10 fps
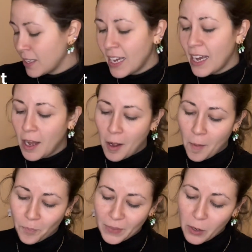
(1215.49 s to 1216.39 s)

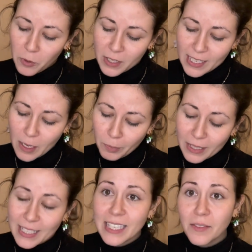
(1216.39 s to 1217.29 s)
I would say
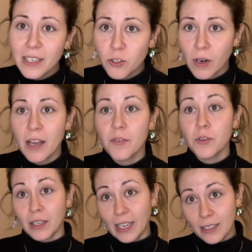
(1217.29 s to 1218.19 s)
please give it a try if you
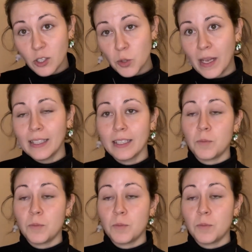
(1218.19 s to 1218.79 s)
can smell this,